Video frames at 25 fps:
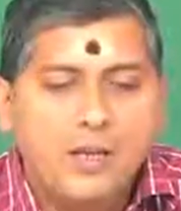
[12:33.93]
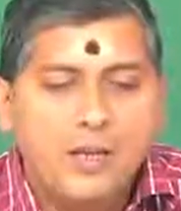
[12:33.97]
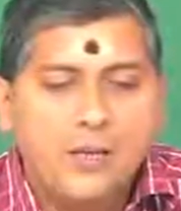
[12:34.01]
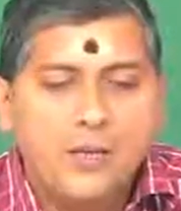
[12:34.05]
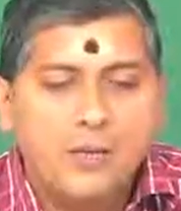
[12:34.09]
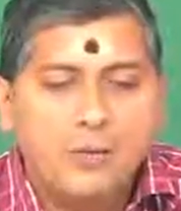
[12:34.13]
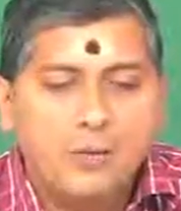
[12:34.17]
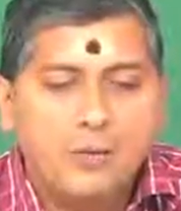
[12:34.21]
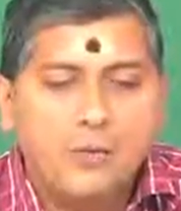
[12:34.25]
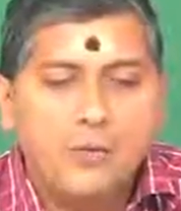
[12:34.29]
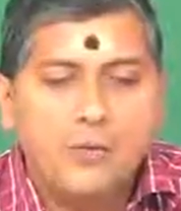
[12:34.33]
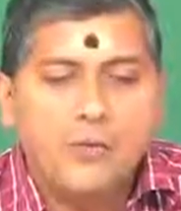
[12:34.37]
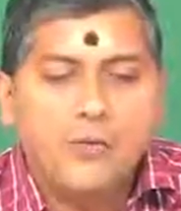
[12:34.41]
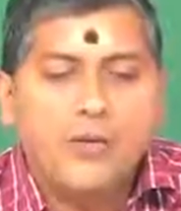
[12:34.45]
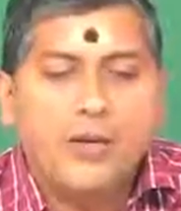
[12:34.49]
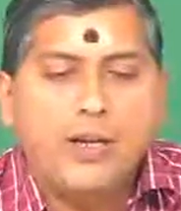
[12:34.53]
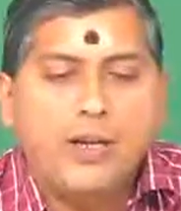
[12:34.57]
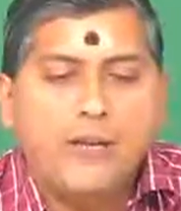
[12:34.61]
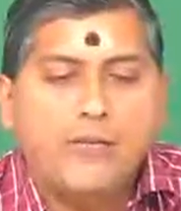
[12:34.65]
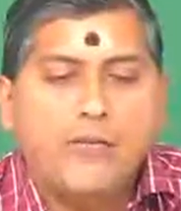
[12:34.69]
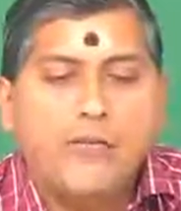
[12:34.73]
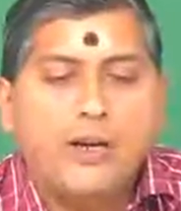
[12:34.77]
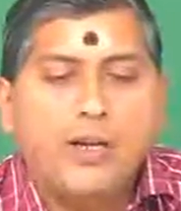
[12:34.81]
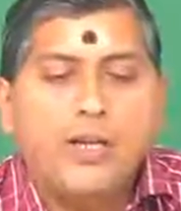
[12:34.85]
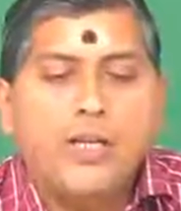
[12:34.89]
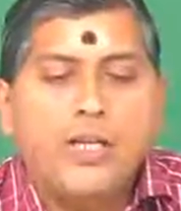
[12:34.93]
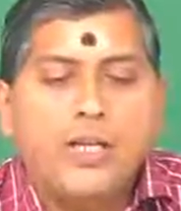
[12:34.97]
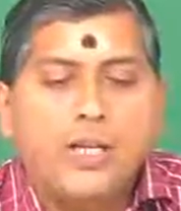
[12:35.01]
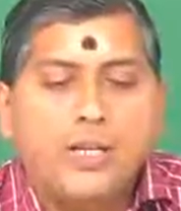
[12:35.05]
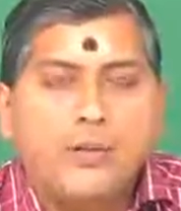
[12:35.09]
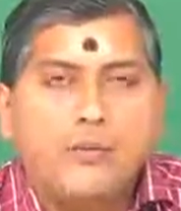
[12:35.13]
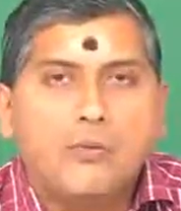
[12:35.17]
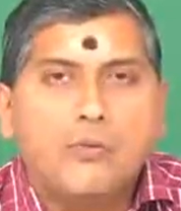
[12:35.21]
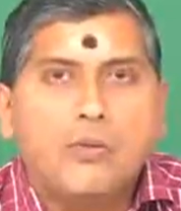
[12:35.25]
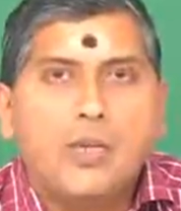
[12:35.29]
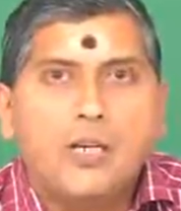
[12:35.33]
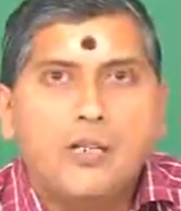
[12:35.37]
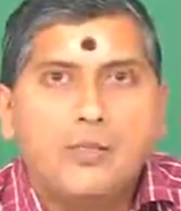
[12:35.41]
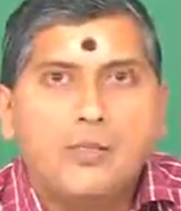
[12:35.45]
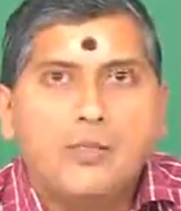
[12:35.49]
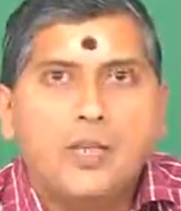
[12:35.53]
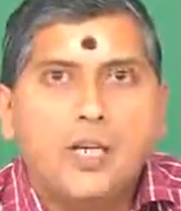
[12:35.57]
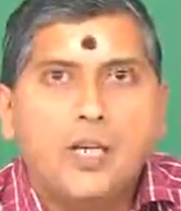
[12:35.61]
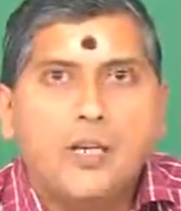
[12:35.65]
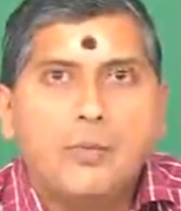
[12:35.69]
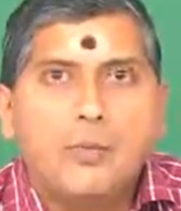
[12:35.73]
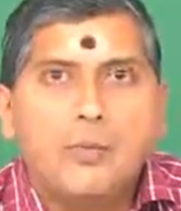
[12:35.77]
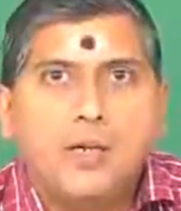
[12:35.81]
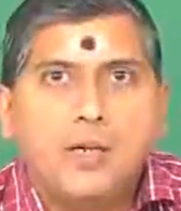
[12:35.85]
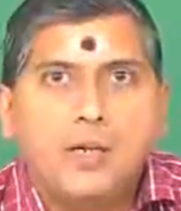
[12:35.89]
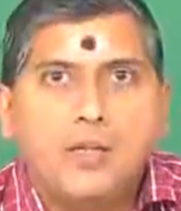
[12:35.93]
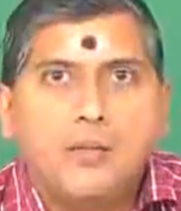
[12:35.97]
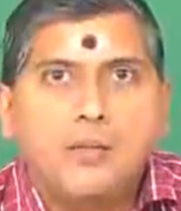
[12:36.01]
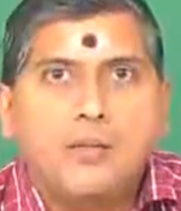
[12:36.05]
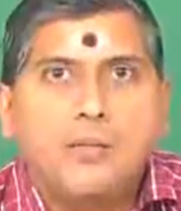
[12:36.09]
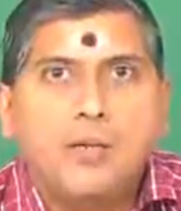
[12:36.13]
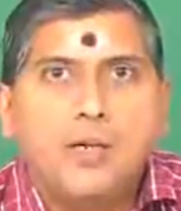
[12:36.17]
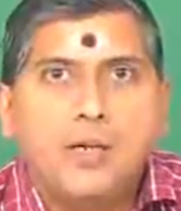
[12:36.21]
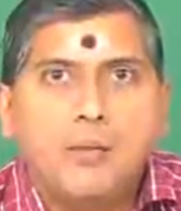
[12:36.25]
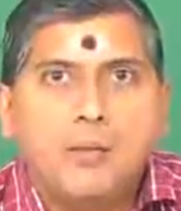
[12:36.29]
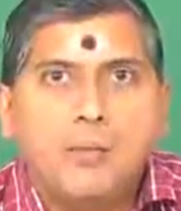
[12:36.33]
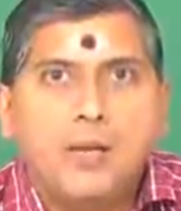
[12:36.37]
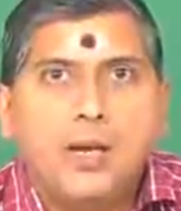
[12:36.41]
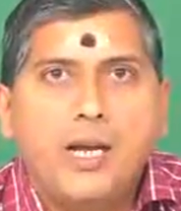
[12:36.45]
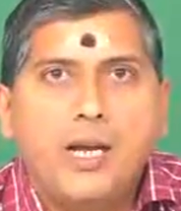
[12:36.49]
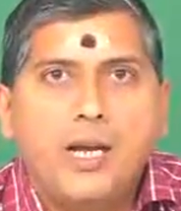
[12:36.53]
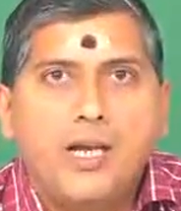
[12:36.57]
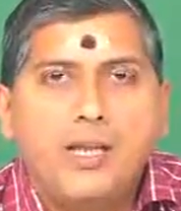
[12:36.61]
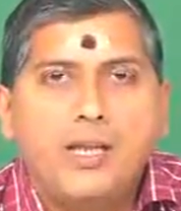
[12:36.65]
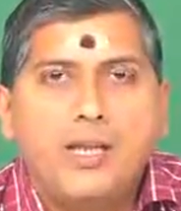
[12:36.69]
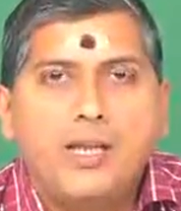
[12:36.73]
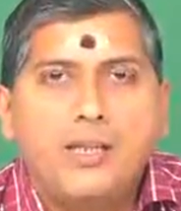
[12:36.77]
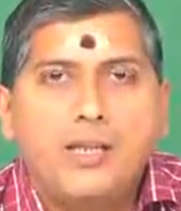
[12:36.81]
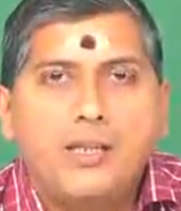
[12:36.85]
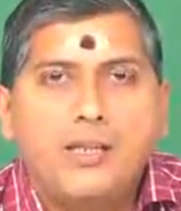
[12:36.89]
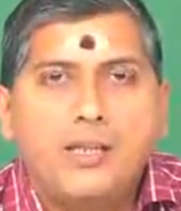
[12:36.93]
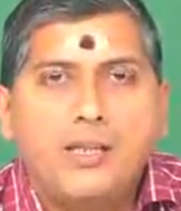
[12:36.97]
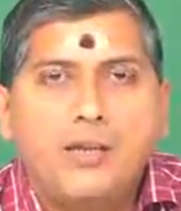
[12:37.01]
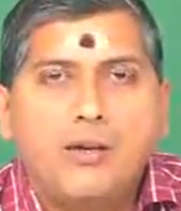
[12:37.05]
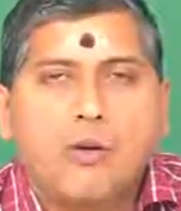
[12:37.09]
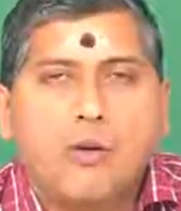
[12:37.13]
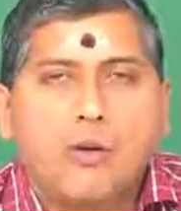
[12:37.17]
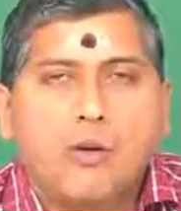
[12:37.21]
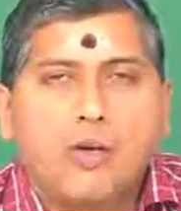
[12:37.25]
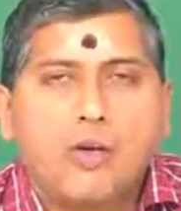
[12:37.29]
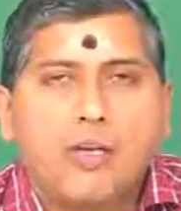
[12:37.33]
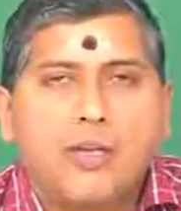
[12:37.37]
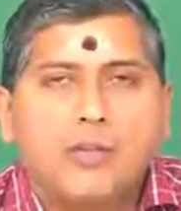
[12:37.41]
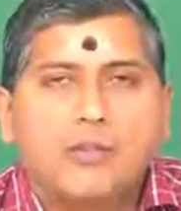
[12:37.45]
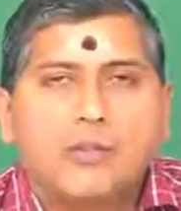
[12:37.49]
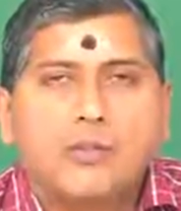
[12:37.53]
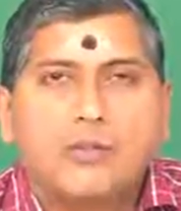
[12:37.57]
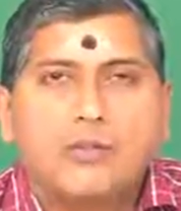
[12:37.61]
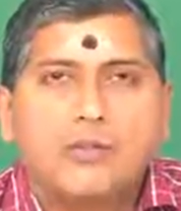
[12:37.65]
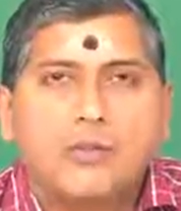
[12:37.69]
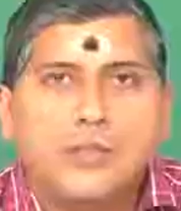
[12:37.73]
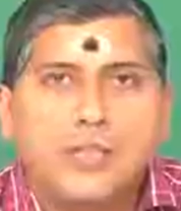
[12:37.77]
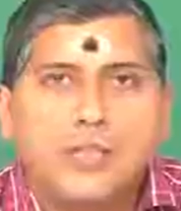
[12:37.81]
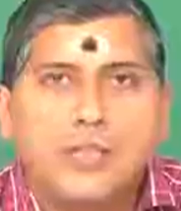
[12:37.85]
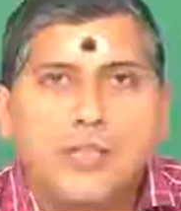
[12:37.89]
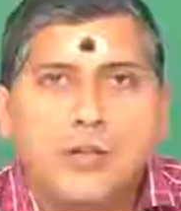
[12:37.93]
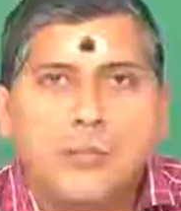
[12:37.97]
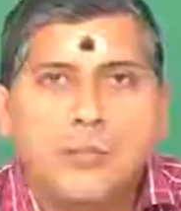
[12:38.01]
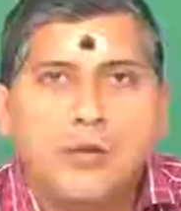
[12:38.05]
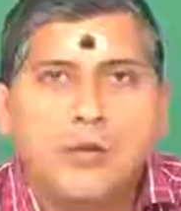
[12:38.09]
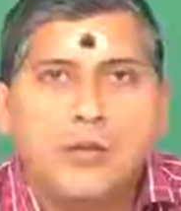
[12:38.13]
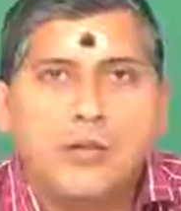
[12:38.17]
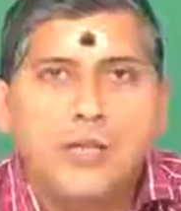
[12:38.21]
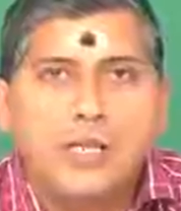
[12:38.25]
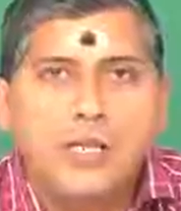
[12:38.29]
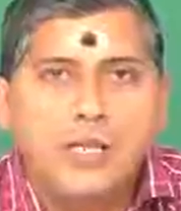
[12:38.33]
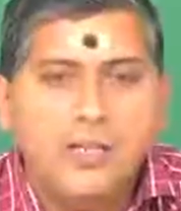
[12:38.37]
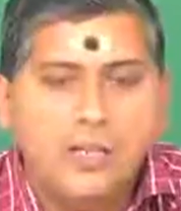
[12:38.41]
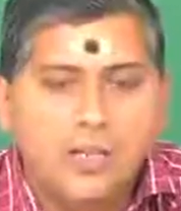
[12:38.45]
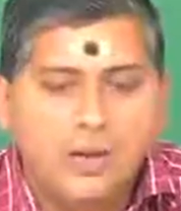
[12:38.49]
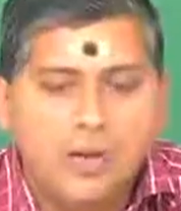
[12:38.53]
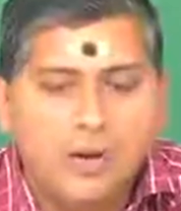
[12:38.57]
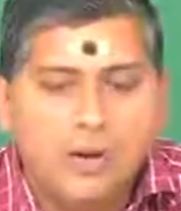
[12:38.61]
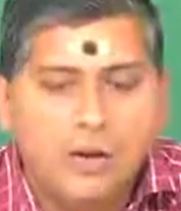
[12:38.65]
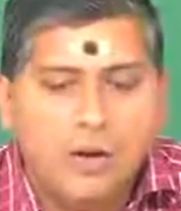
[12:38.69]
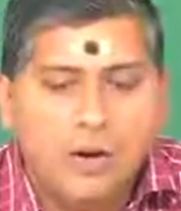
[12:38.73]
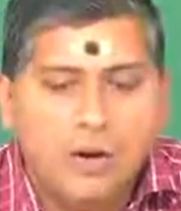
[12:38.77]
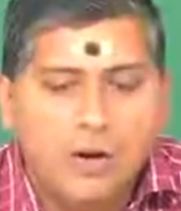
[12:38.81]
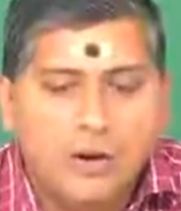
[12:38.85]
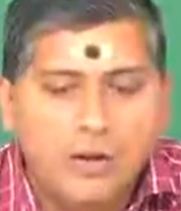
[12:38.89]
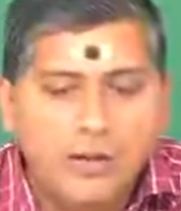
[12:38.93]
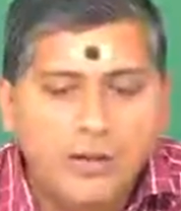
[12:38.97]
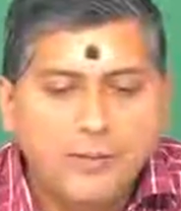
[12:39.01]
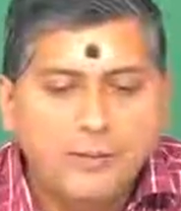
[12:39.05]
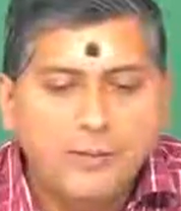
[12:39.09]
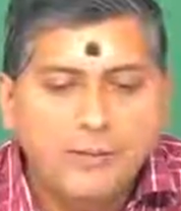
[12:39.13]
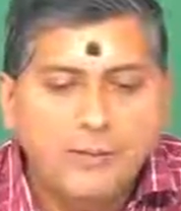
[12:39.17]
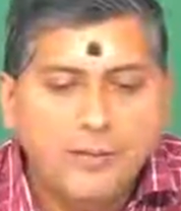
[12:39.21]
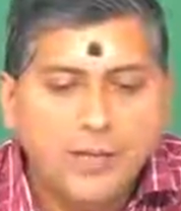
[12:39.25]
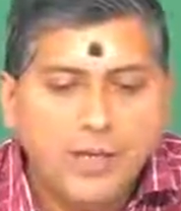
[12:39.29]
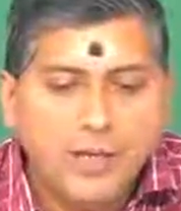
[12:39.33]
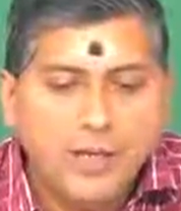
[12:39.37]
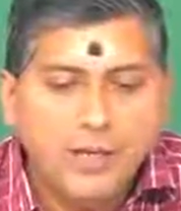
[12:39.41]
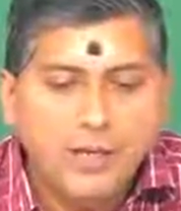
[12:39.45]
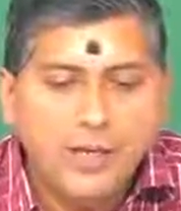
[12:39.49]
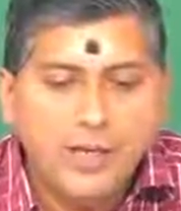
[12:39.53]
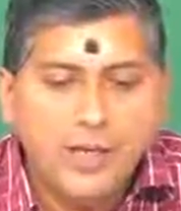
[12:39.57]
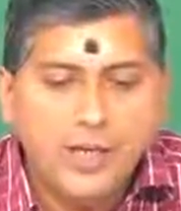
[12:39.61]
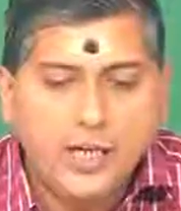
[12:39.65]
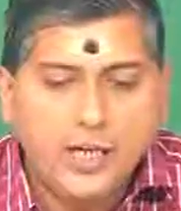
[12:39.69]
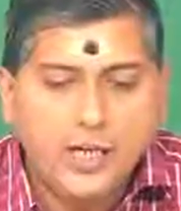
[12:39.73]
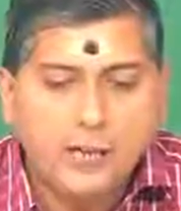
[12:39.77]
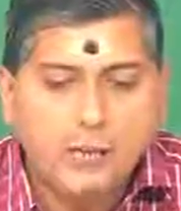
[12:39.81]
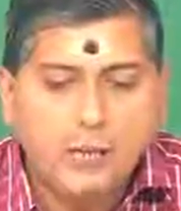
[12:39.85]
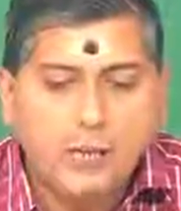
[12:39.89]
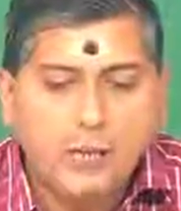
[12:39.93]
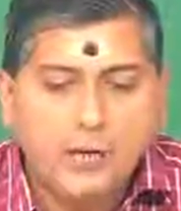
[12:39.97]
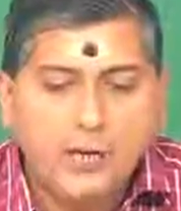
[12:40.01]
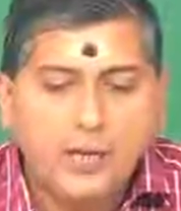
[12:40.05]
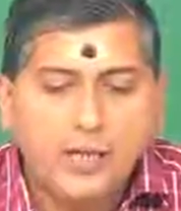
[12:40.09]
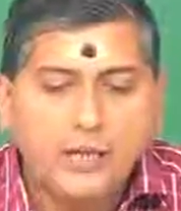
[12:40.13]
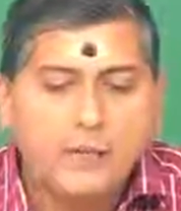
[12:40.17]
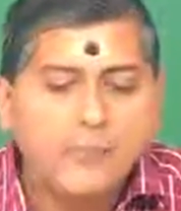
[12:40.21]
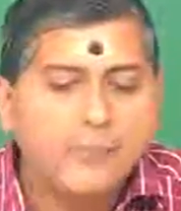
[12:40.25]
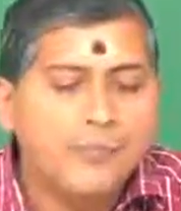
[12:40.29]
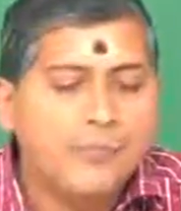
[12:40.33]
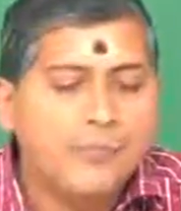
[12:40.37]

You should verify if that statement is being made in the context of CWT or DWT.